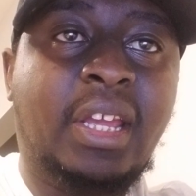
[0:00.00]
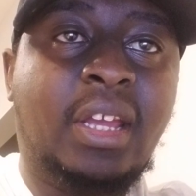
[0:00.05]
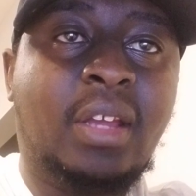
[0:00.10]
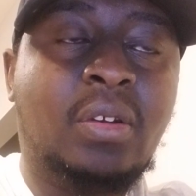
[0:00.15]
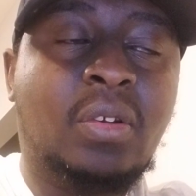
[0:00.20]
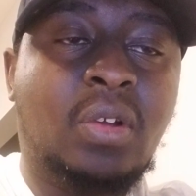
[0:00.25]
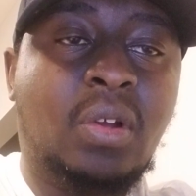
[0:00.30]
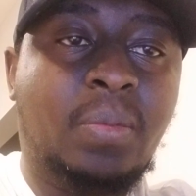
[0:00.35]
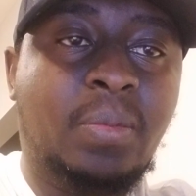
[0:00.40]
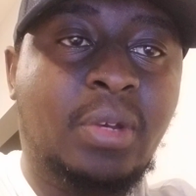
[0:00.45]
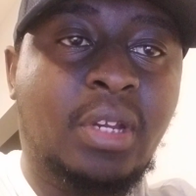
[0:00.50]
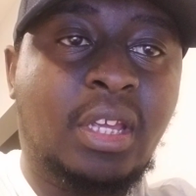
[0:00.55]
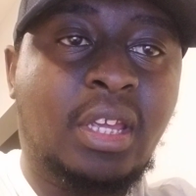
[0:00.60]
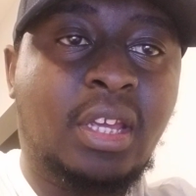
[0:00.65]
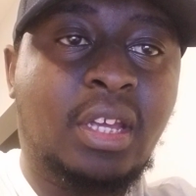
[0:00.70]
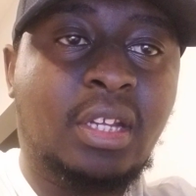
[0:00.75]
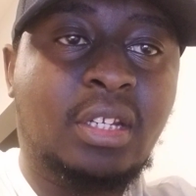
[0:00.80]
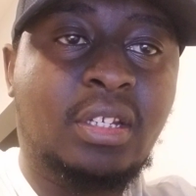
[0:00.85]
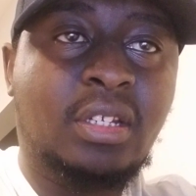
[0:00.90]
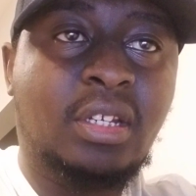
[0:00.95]
and
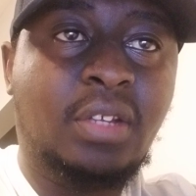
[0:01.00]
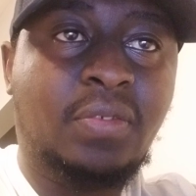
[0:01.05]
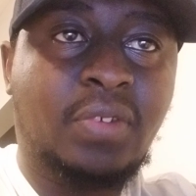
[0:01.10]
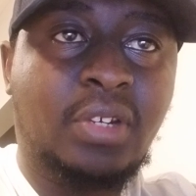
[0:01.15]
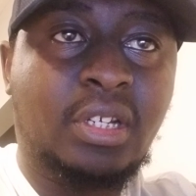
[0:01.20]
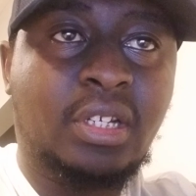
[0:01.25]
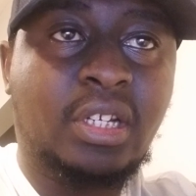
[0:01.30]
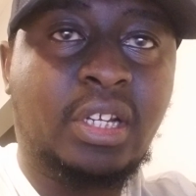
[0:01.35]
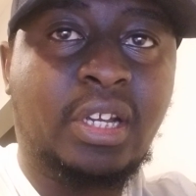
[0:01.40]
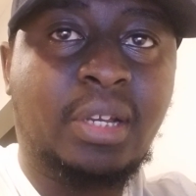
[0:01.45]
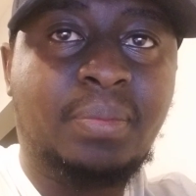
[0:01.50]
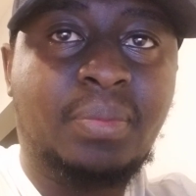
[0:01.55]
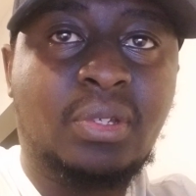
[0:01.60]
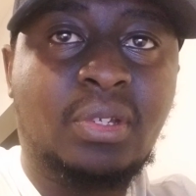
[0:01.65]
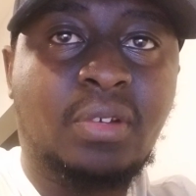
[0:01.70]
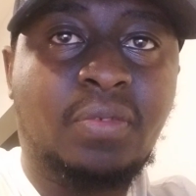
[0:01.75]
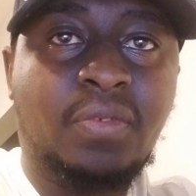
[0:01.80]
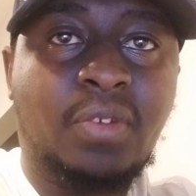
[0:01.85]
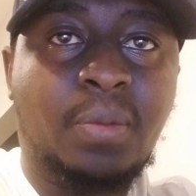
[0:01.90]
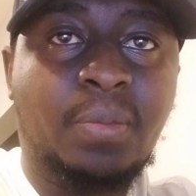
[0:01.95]
communicate different types
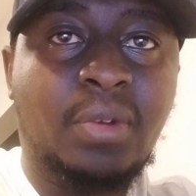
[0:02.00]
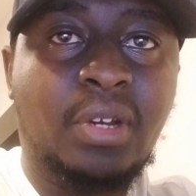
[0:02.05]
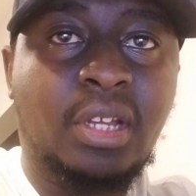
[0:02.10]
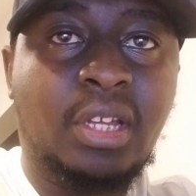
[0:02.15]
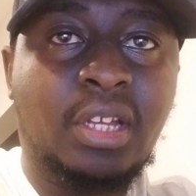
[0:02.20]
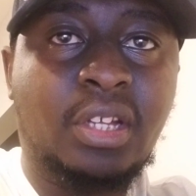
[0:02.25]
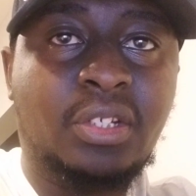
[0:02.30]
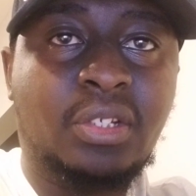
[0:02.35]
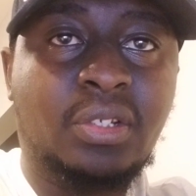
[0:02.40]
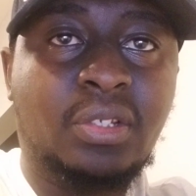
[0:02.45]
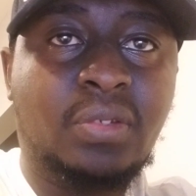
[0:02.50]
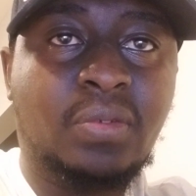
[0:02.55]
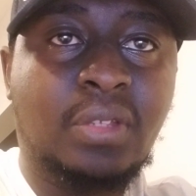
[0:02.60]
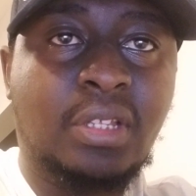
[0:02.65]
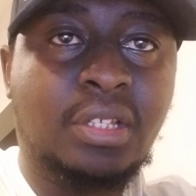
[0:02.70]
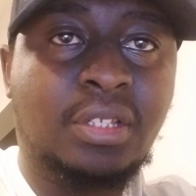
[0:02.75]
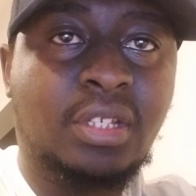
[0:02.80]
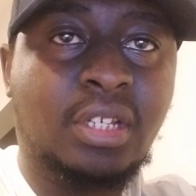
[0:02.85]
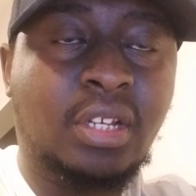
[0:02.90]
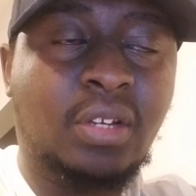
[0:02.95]
of communications with the
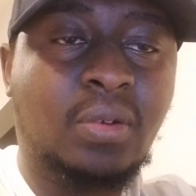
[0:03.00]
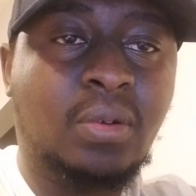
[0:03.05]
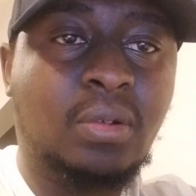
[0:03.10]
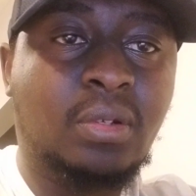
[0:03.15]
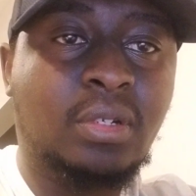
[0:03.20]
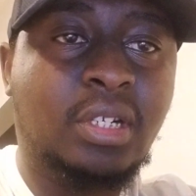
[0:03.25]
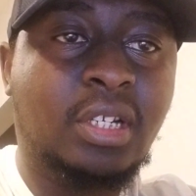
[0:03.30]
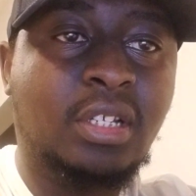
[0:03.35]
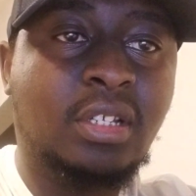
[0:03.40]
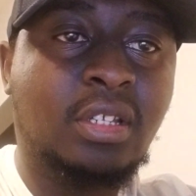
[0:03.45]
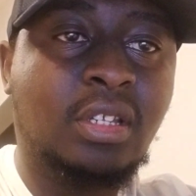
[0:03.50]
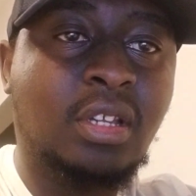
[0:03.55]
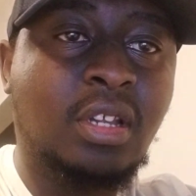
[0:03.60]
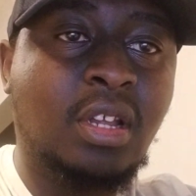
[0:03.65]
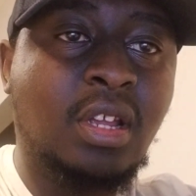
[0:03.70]
stakeholders,